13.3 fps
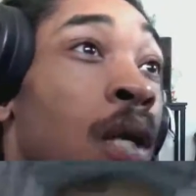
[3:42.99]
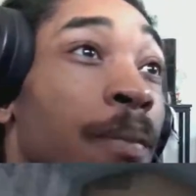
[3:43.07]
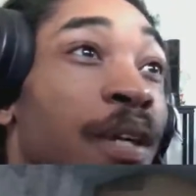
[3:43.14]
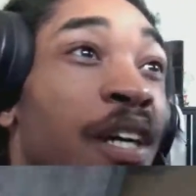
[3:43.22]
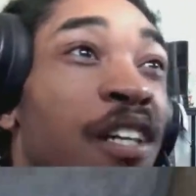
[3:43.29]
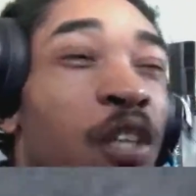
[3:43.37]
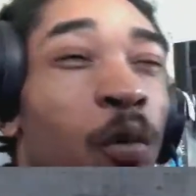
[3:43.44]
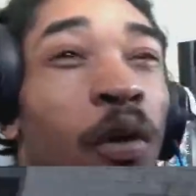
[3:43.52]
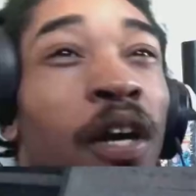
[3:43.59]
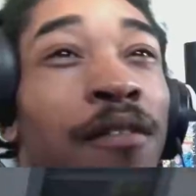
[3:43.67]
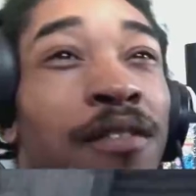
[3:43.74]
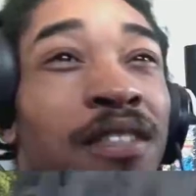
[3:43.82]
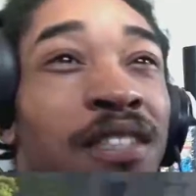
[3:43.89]
because
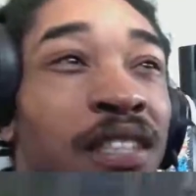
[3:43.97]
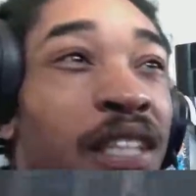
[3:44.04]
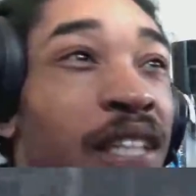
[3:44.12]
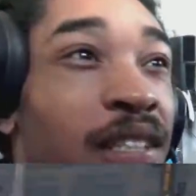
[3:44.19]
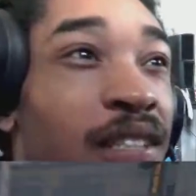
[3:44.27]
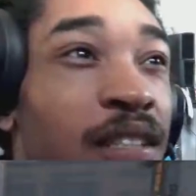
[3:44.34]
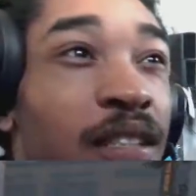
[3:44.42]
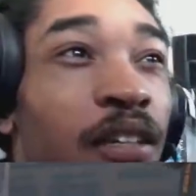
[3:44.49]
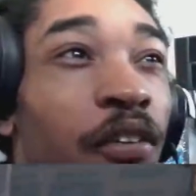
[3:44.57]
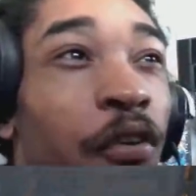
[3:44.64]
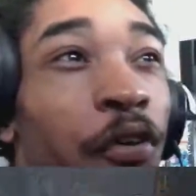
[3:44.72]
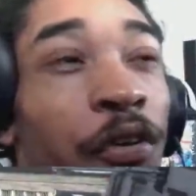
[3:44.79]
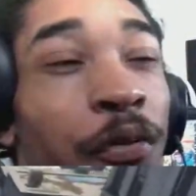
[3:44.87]
around 6
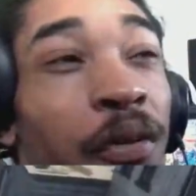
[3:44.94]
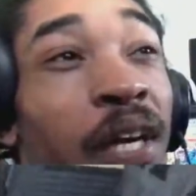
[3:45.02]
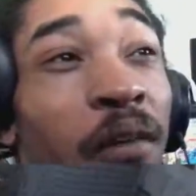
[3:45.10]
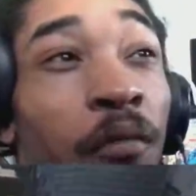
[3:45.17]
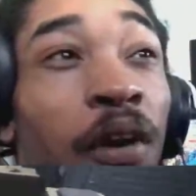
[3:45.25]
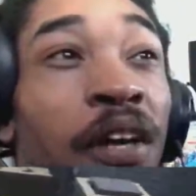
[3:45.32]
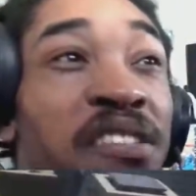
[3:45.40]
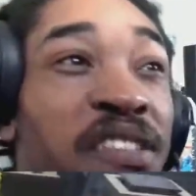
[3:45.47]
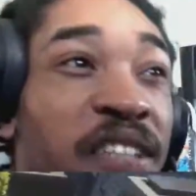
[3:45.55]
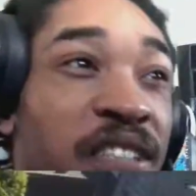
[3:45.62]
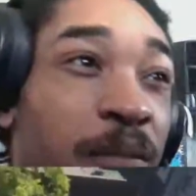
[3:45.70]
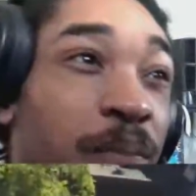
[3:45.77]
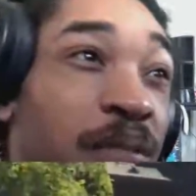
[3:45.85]
or yeah, around
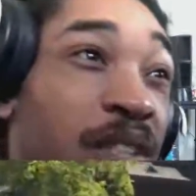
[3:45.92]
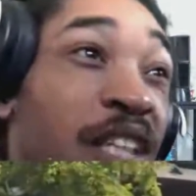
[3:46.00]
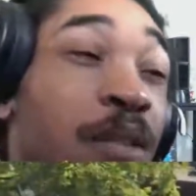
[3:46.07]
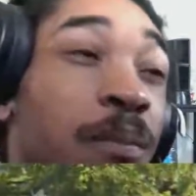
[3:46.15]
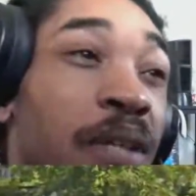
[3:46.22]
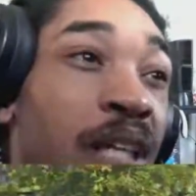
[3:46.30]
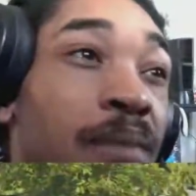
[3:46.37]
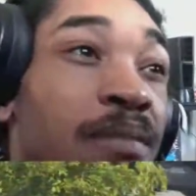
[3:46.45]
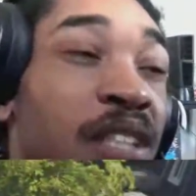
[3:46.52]
6 6 p.m.